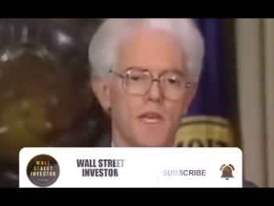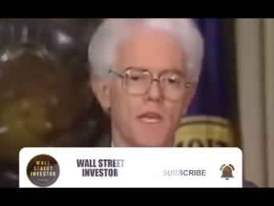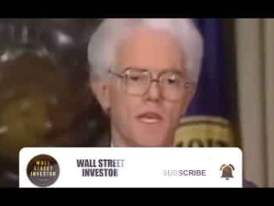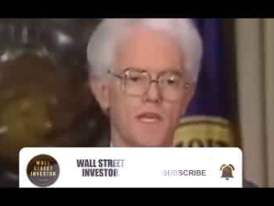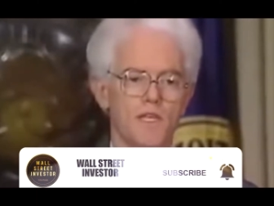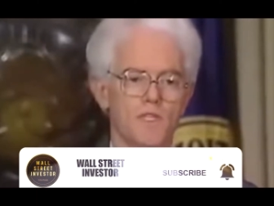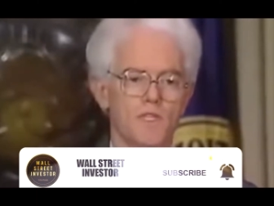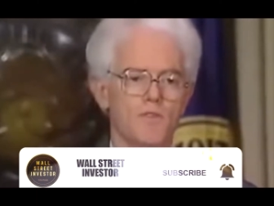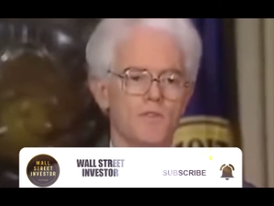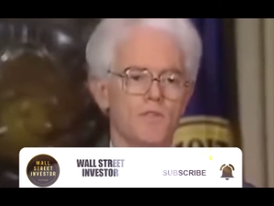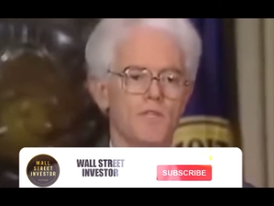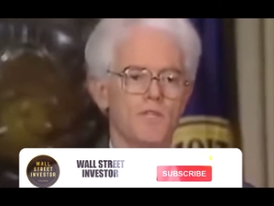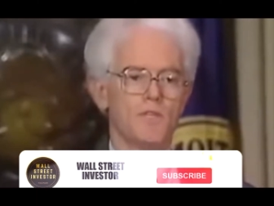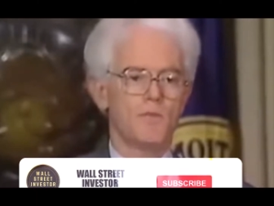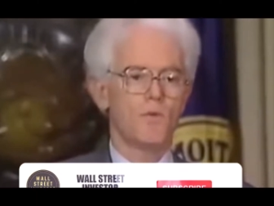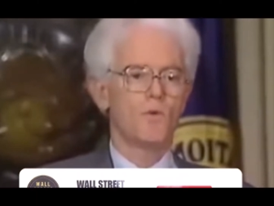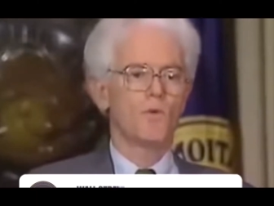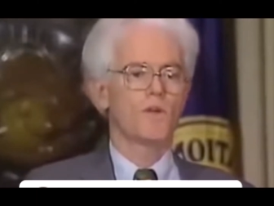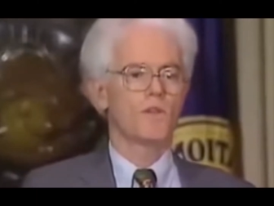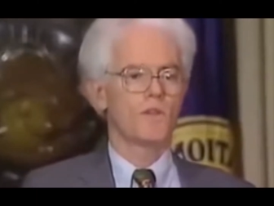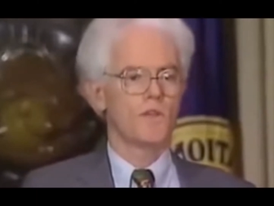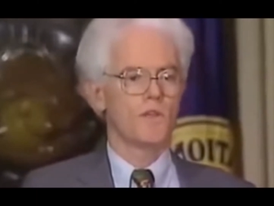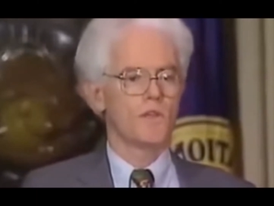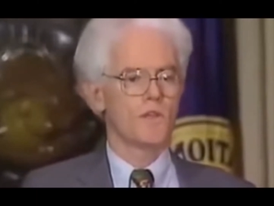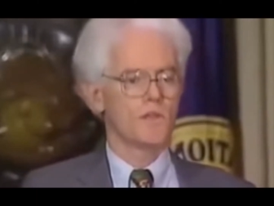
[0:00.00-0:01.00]
and history is the
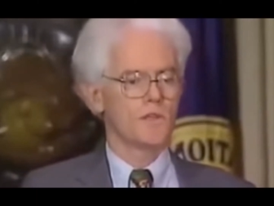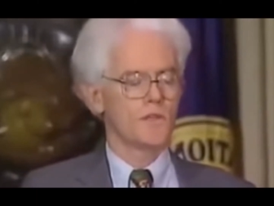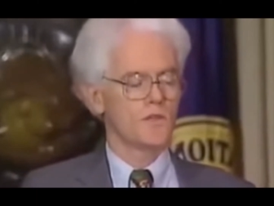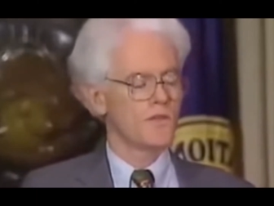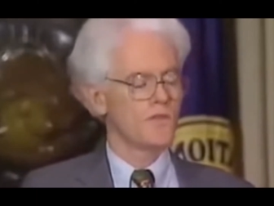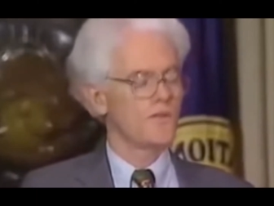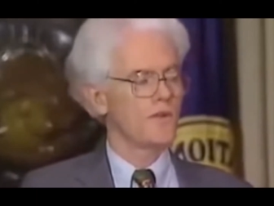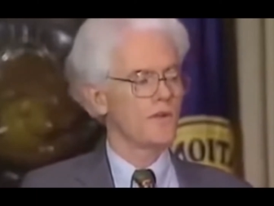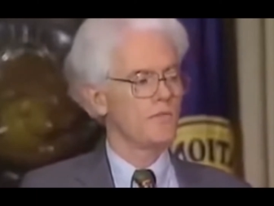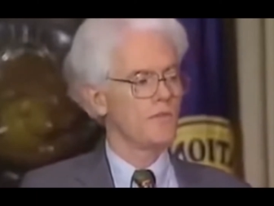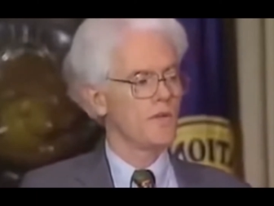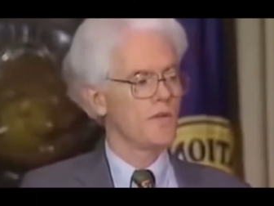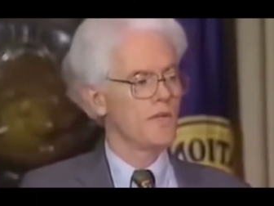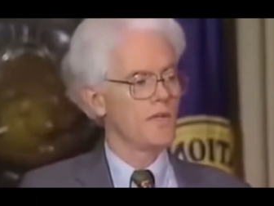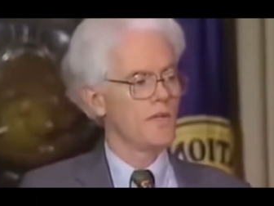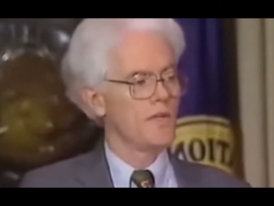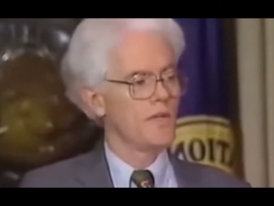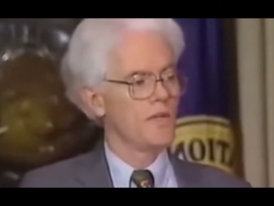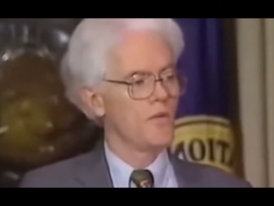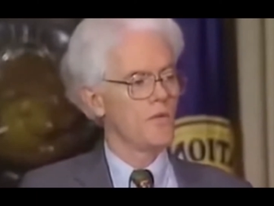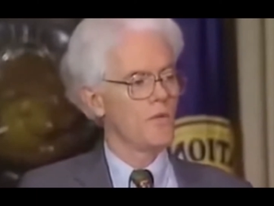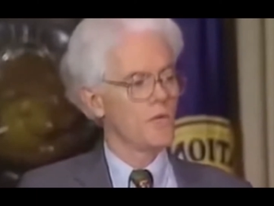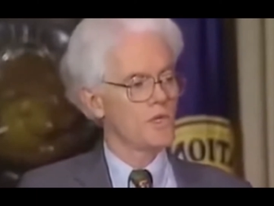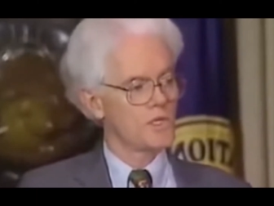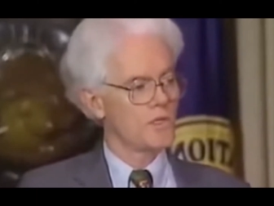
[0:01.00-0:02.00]
important thing you learn from.
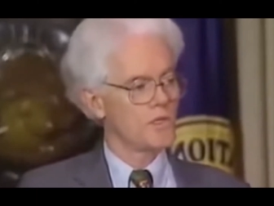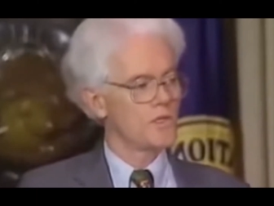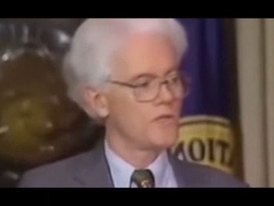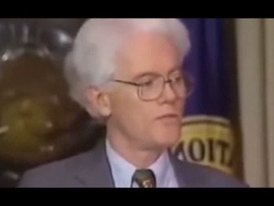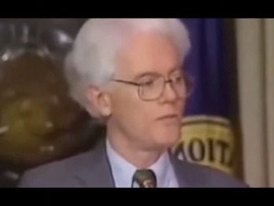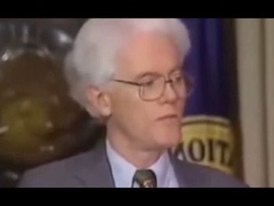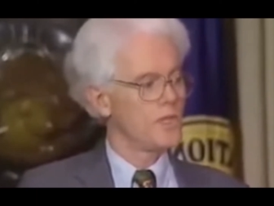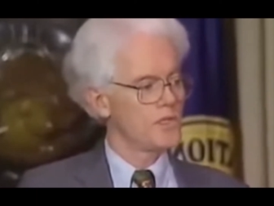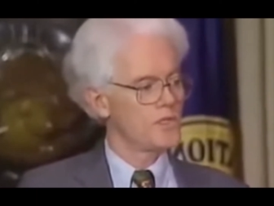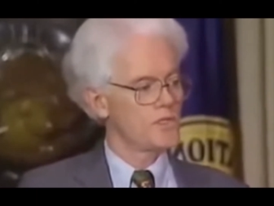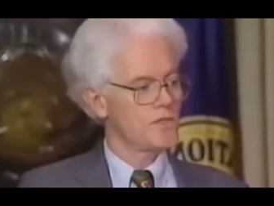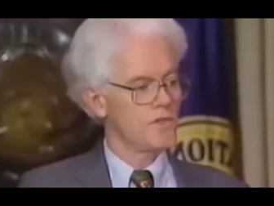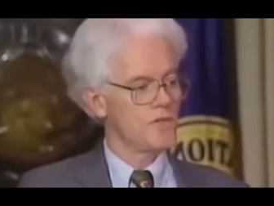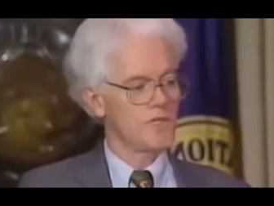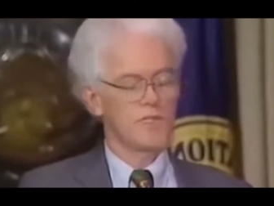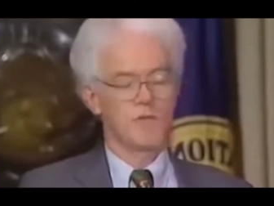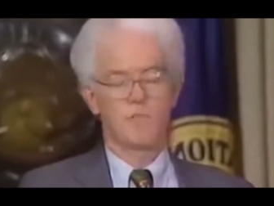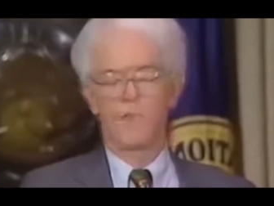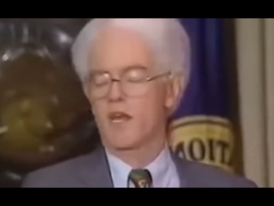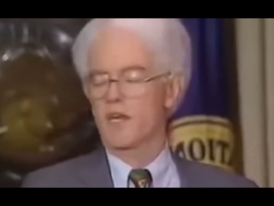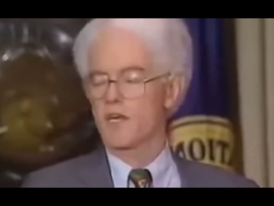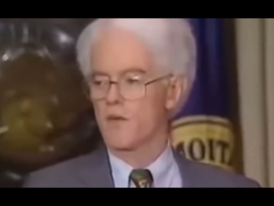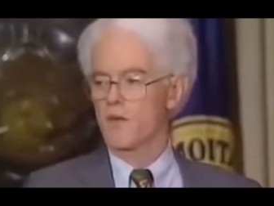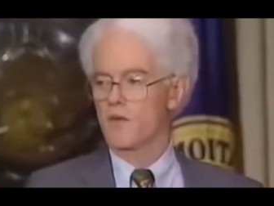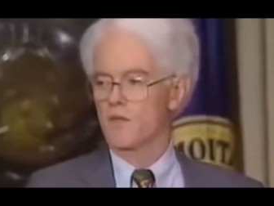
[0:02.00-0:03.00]
What you learn from history is the
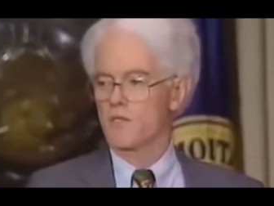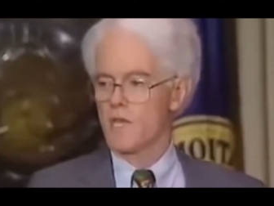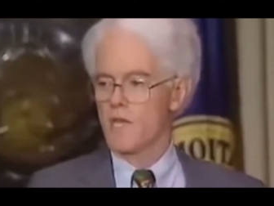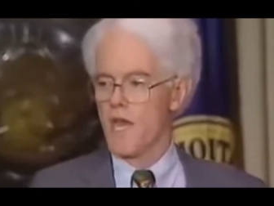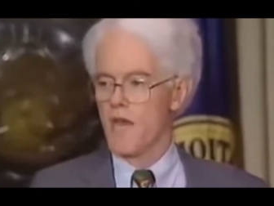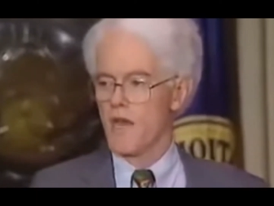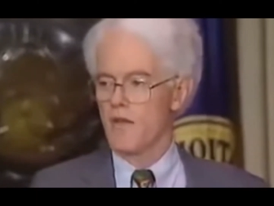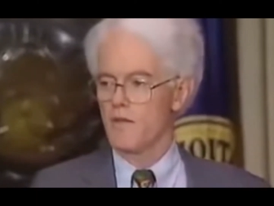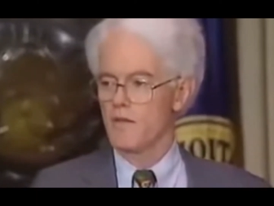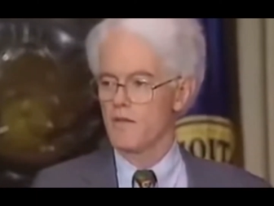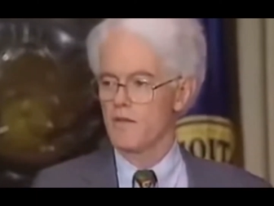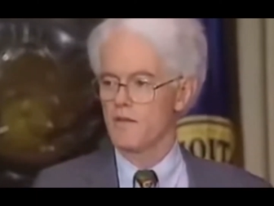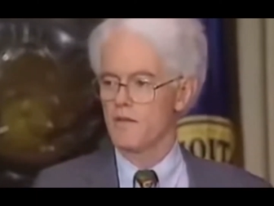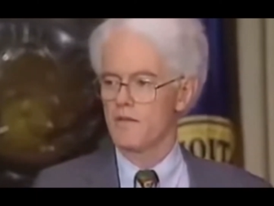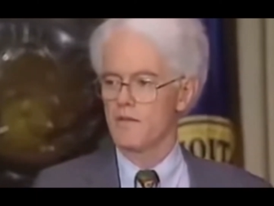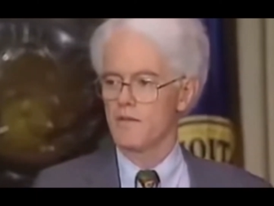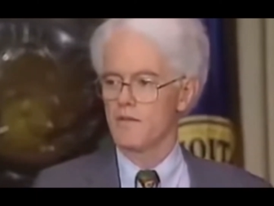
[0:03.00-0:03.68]
market goes down.